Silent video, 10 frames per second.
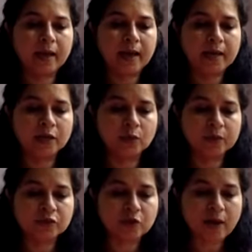and you
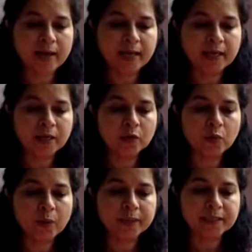can try
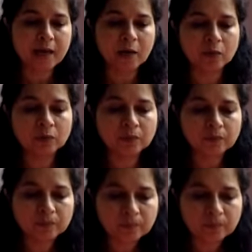going down